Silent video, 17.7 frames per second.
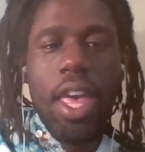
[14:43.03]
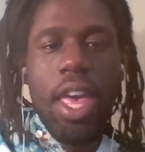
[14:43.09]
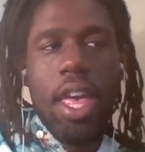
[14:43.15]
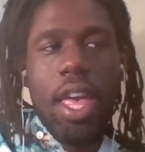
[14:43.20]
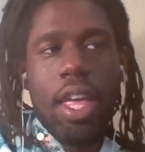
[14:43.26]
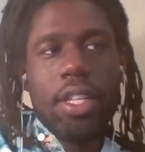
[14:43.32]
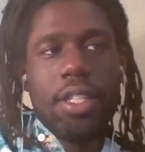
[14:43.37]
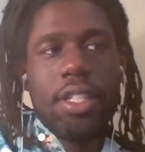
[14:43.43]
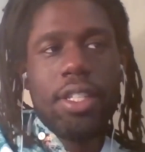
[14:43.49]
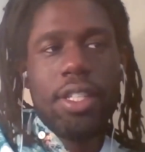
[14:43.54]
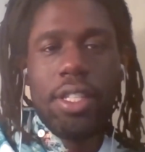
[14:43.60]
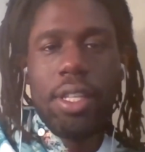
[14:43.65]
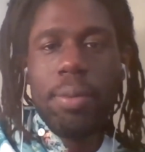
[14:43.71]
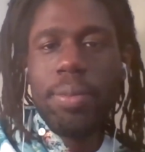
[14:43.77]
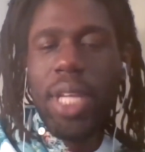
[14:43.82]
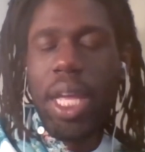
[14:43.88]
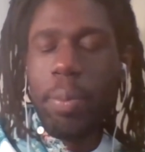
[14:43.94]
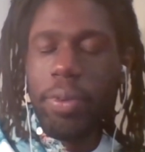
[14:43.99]
some
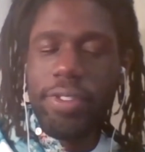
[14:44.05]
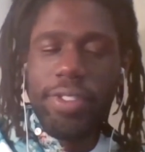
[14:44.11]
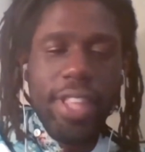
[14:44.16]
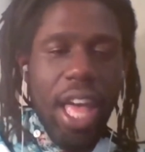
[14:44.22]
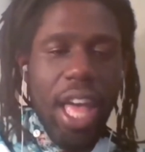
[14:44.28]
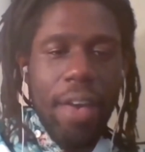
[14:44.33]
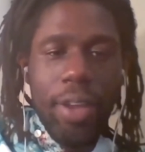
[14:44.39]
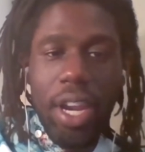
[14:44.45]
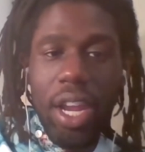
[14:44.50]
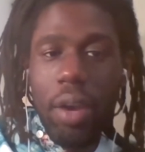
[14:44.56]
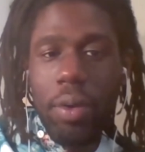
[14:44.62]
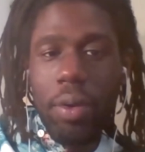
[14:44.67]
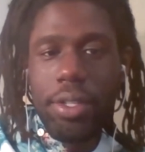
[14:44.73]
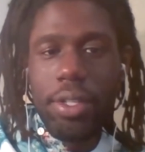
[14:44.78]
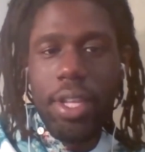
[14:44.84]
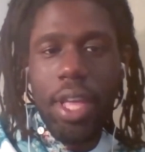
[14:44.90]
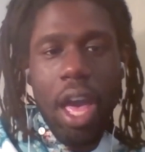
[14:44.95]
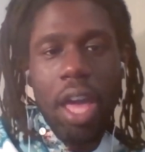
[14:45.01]
type of staff at
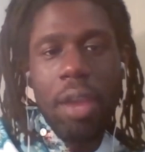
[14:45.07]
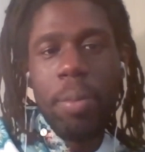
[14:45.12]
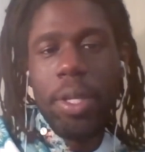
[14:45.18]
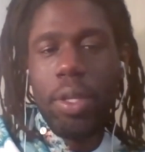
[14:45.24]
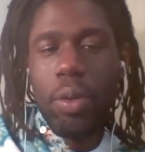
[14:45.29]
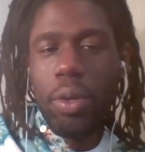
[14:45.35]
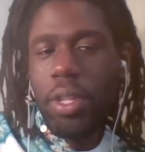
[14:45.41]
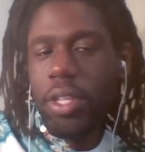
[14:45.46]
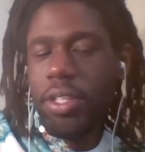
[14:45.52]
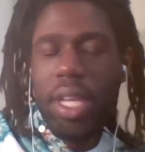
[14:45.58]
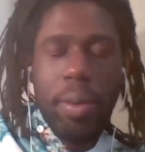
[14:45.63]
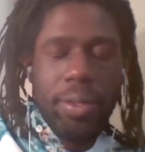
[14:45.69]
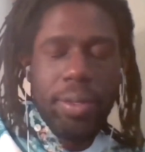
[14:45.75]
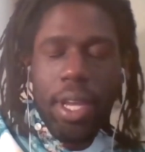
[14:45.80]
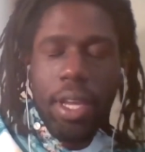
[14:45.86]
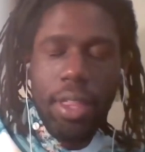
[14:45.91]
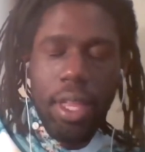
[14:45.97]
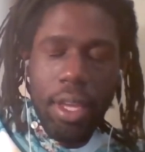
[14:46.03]
IRSC, I'd be doing the same
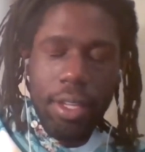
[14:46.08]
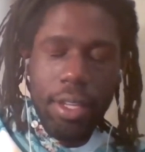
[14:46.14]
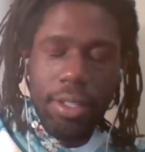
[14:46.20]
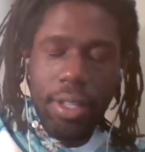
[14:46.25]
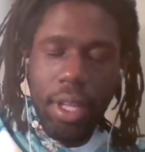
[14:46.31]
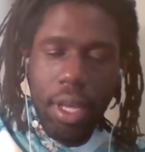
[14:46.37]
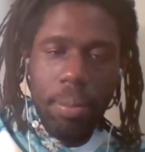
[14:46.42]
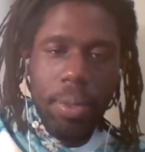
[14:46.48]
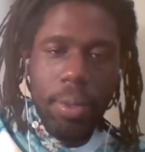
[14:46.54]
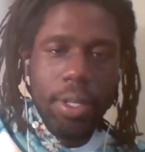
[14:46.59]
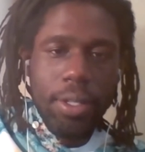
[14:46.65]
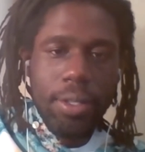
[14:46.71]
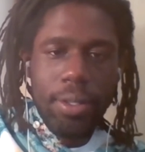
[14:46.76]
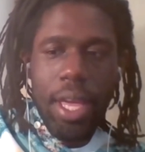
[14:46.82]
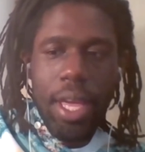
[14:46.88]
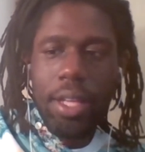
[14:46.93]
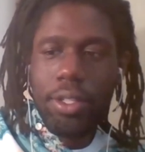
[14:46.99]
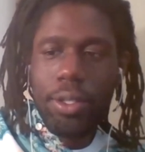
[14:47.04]
exact thing as them because
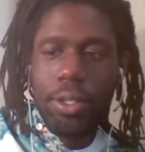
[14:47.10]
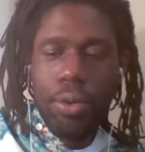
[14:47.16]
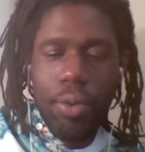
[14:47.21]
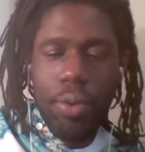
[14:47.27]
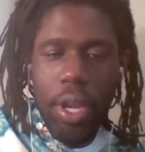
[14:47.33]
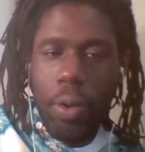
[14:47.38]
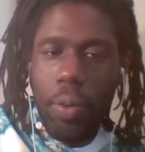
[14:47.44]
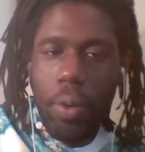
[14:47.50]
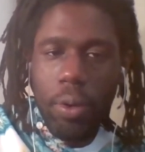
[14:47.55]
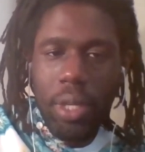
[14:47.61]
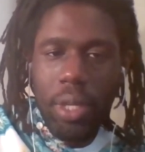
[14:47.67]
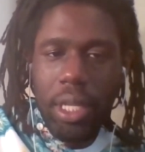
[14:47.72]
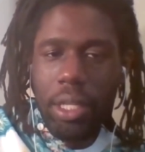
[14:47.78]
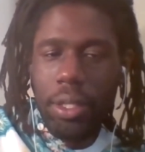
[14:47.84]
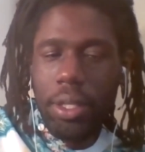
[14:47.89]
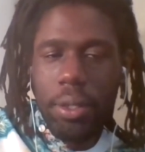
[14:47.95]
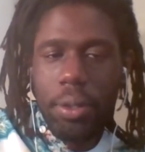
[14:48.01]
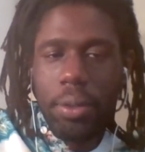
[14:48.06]
that's great work that they
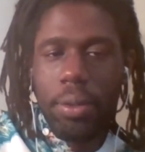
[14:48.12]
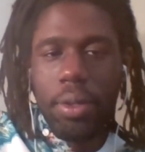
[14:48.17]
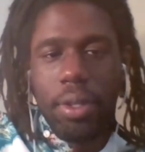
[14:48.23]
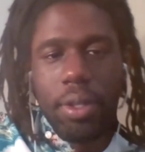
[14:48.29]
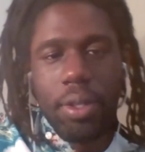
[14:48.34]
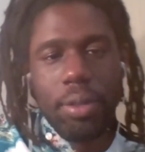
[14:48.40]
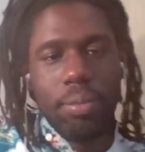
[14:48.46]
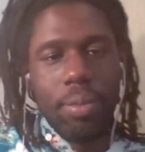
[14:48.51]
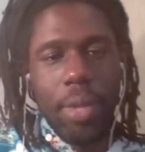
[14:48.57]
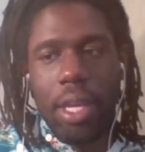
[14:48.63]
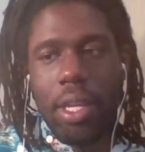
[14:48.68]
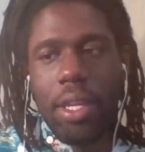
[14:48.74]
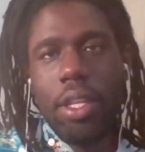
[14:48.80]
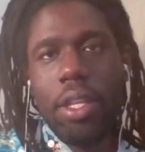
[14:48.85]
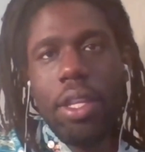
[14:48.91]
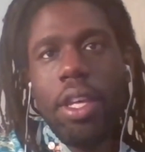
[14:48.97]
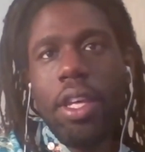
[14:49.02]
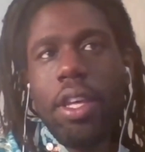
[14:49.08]
do. Like
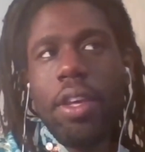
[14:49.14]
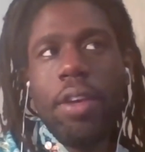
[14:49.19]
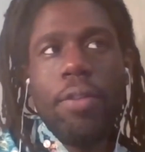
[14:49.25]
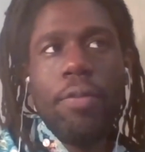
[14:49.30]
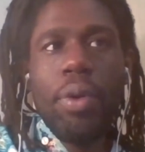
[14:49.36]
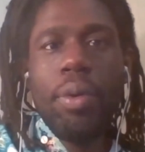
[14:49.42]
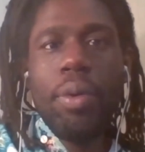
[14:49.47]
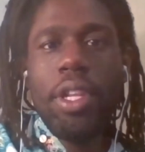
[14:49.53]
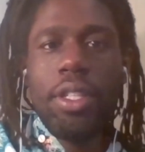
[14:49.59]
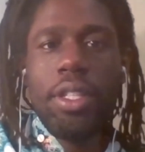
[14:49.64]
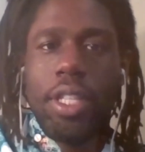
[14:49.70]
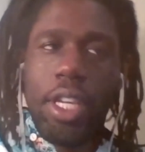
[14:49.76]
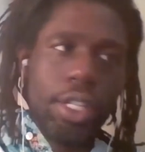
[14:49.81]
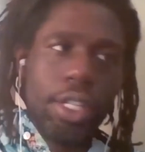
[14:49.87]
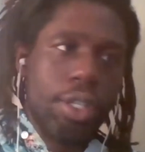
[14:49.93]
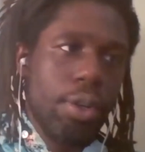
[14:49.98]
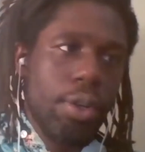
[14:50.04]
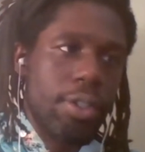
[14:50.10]
from the
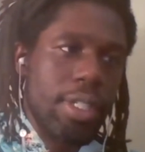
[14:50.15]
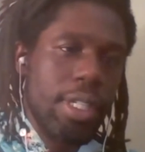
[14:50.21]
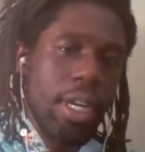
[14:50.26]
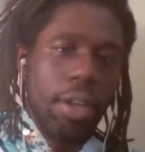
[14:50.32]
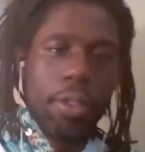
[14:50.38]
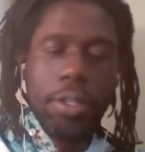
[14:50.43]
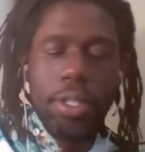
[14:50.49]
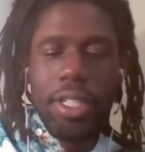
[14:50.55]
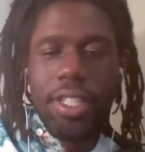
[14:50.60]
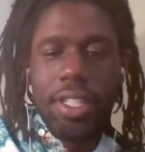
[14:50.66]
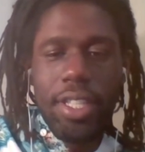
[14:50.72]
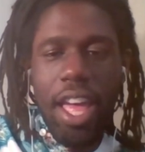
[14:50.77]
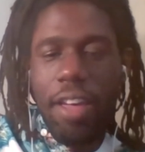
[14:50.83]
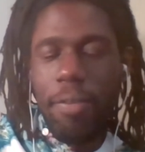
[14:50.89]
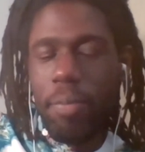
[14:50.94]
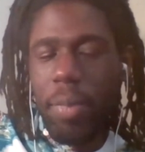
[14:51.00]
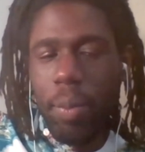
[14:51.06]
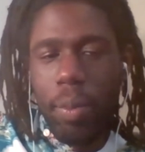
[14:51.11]
teachers to other just
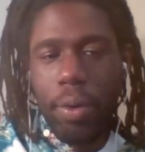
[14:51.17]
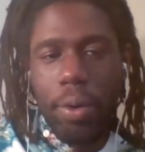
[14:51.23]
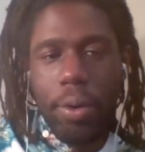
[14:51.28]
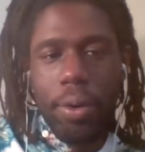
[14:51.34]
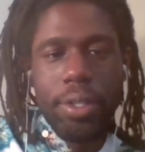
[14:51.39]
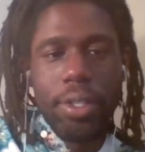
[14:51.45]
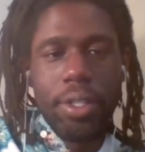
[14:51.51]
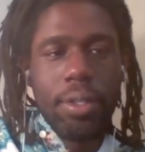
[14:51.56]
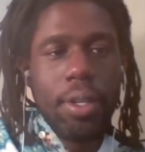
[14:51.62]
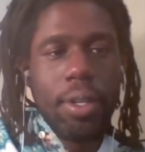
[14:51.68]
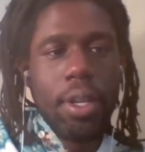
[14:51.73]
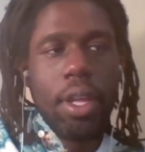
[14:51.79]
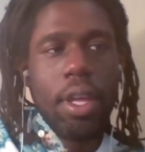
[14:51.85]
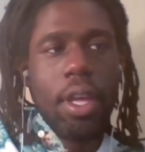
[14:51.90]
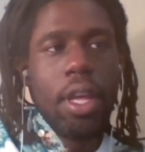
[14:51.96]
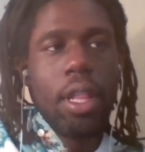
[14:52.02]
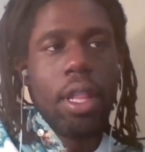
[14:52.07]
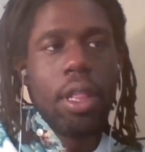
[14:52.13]
staff members,
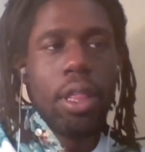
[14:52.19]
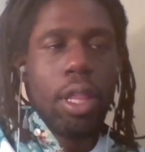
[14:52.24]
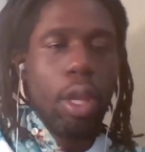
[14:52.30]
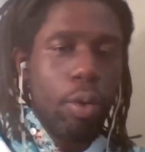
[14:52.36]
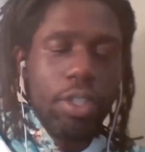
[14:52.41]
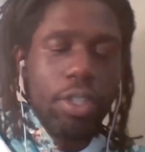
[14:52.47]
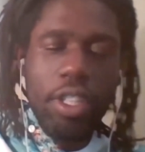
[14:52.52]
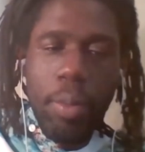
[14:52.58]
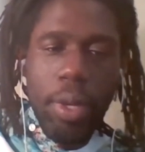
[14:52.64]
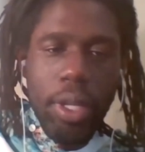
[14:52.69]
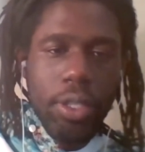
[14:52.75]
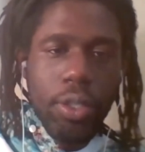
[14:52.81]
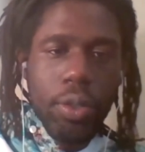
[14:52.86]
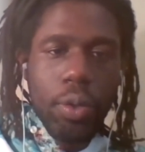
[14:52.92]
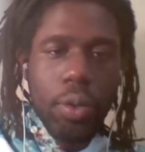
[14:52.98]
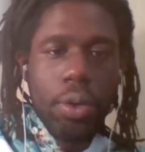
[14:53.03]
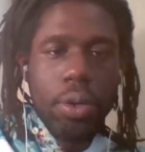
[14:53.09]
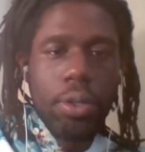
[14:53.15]
loads of
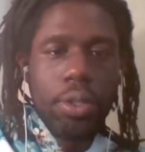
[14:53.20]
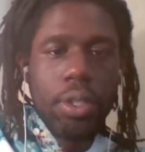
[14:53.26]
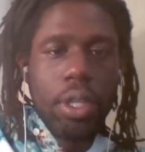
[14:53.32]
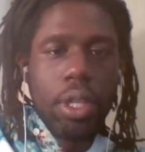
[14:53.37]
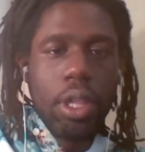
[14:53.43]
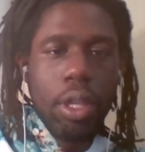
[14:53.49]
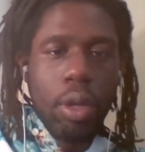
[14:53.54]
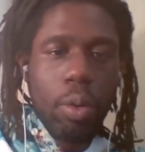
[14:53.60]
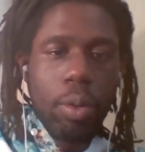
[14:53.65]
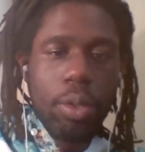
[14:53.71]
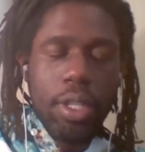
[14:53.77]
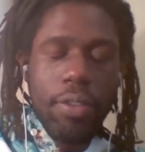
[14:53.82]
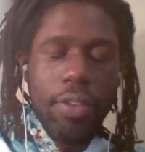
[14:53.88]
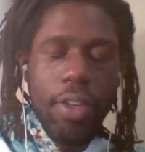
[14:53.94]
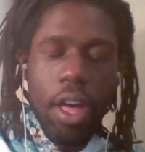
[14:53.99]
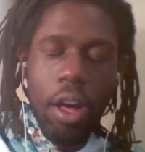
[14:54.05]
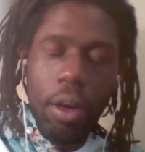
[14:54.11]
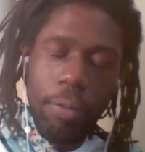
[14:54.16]
mentors, loads of
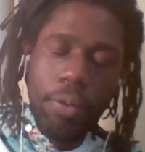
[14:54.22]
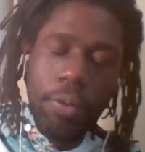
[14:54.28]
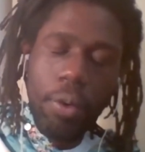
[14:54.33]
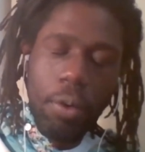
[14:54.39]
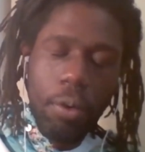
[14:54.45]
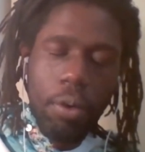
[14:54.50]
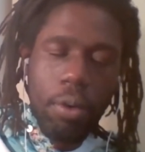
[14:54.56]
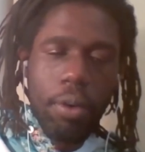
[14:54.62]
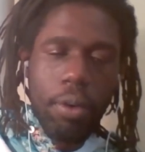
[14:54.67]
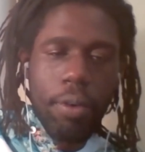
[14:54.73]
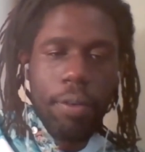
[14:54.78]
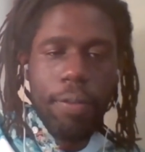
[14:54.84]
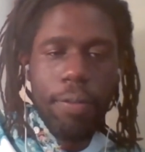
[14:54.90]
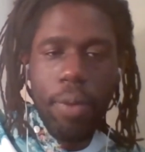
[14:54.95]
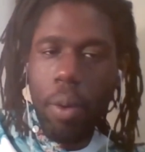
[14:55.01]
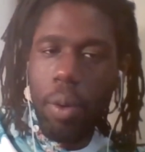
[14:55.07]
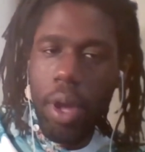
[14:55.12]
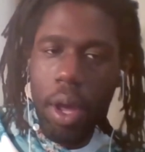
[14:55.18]
helpful
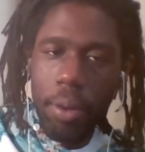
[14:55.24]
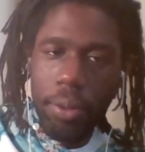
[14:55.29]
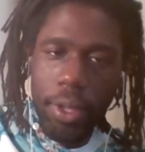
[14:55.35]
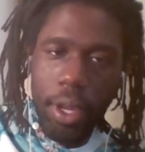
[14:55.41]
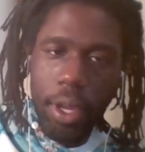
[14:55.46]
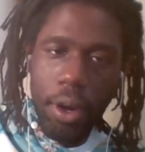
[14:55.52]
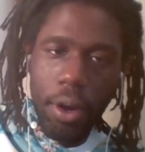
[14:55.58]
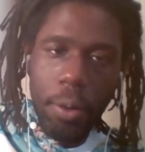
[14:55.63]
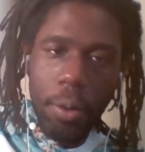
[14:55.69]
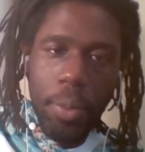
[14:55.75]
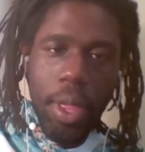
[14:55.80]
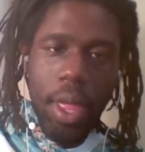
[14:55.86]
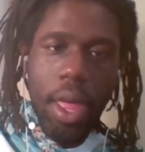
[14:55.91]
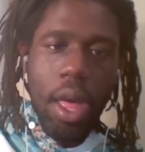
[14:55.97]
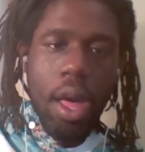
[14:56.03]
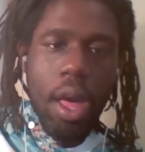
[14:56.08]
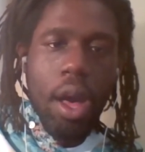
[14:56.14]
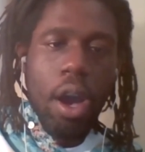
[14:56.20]
folk out there
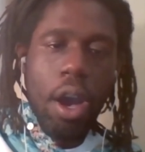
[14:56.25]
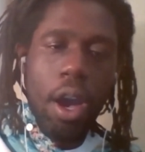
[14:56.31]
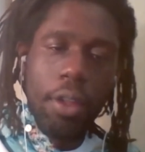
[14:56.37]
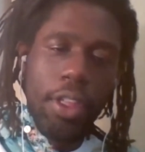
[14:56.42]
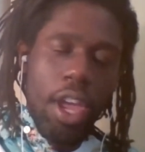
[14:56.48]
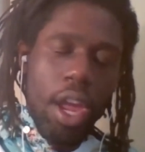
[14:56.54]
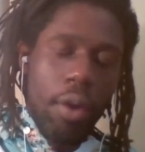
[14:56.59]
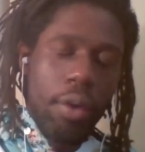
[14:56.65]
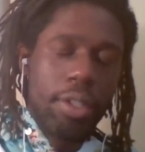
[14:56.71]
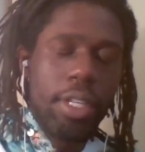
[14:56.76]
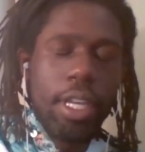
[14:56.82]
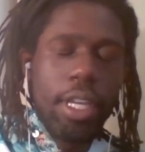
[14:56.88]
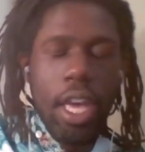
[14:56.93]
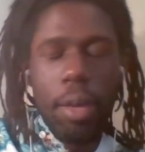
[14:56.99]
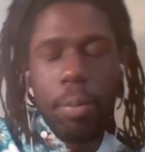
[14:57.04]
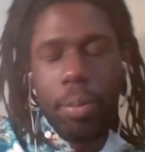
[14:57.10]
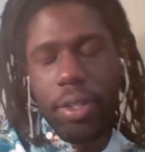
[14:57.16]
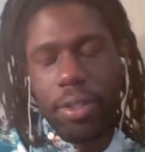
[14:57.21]
on the IRSC
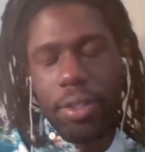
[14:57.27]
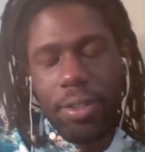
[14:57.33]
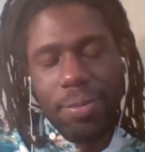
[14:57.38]
campus.